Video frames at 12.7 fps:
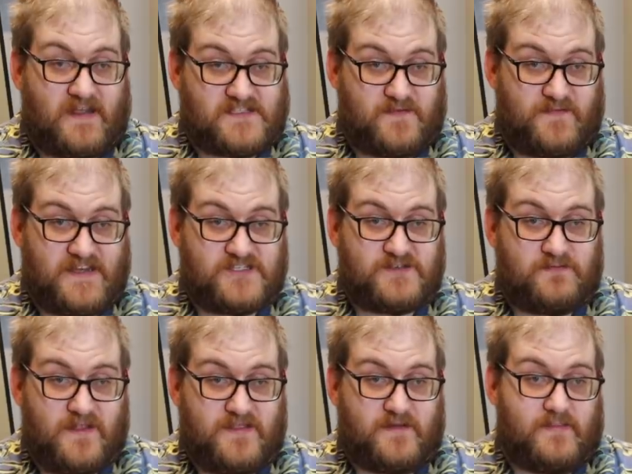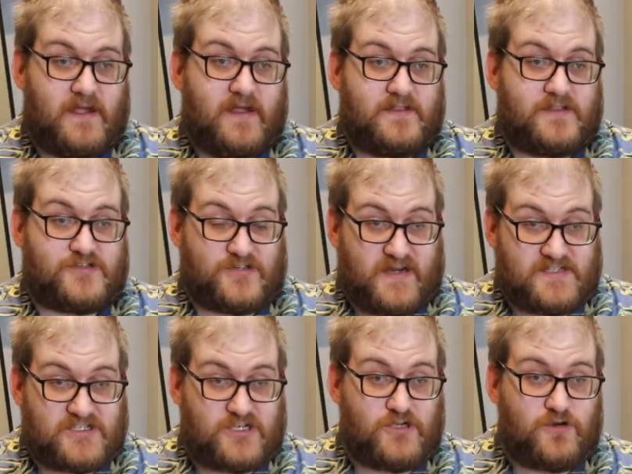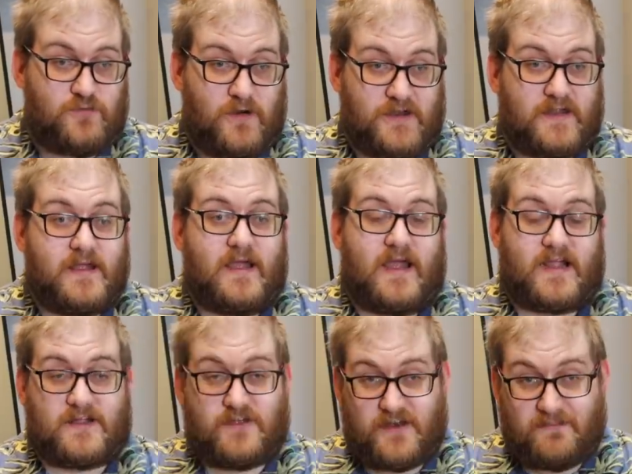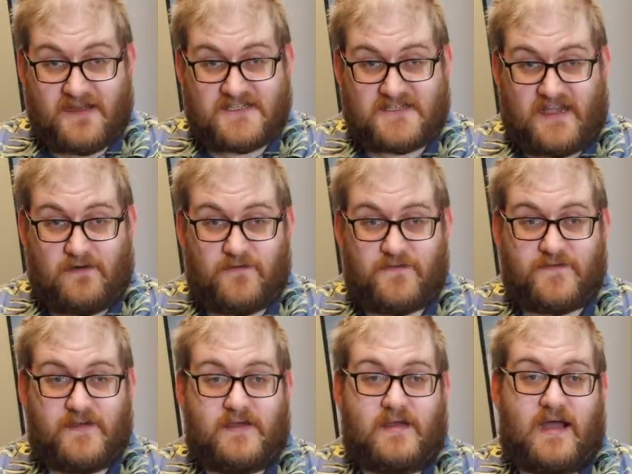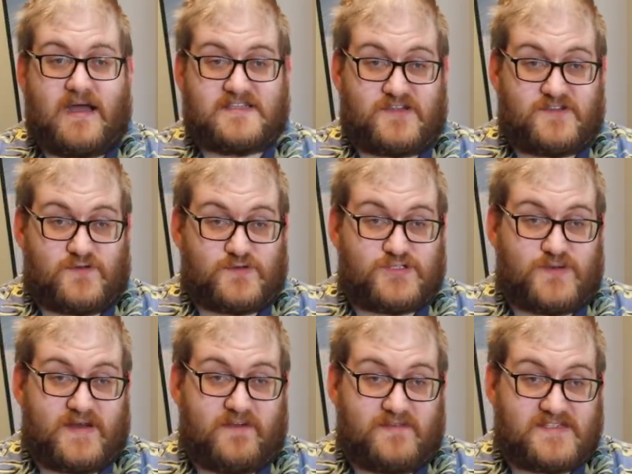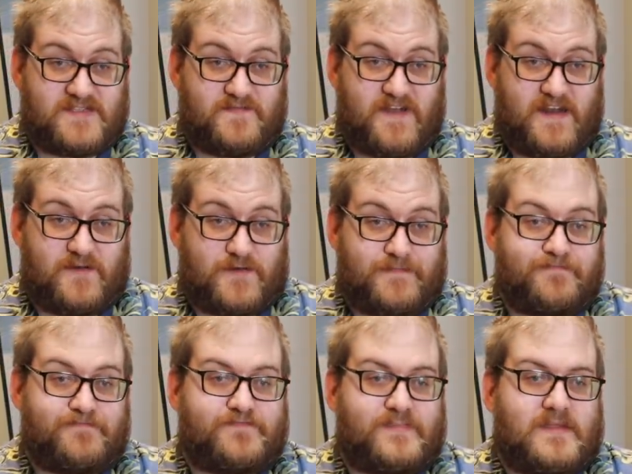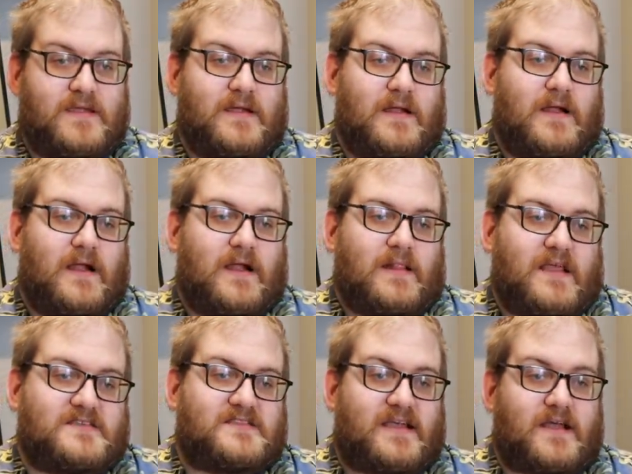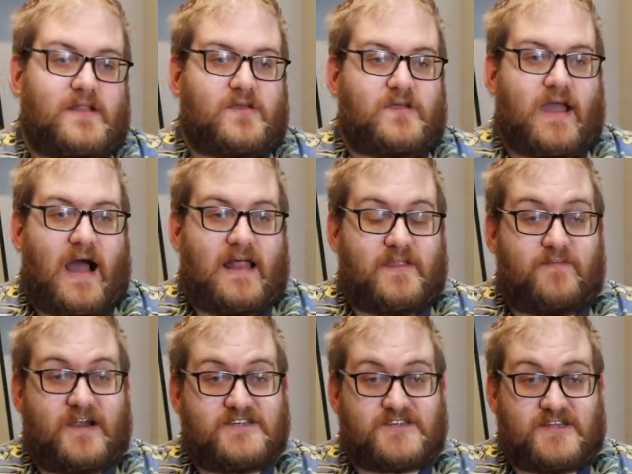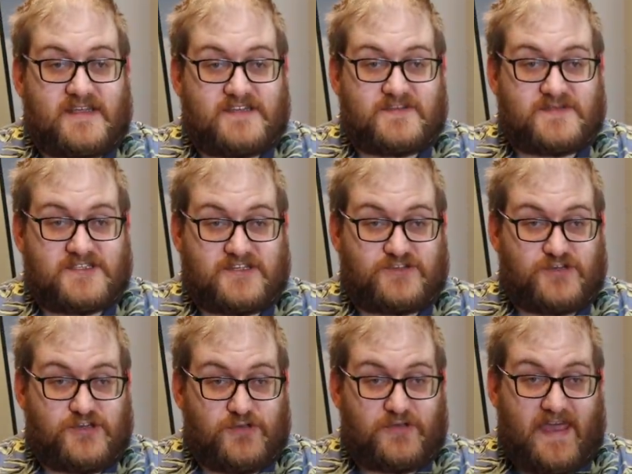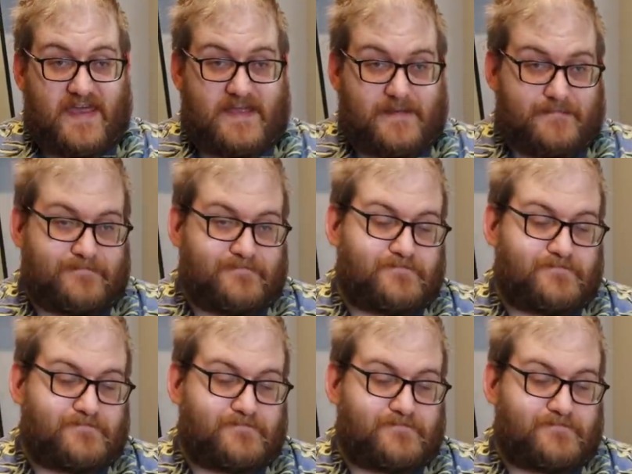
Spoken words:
reservation with them to try and secure one, including myself, as I told you in a recent video. Let's take a look at the press release from Citroen UK.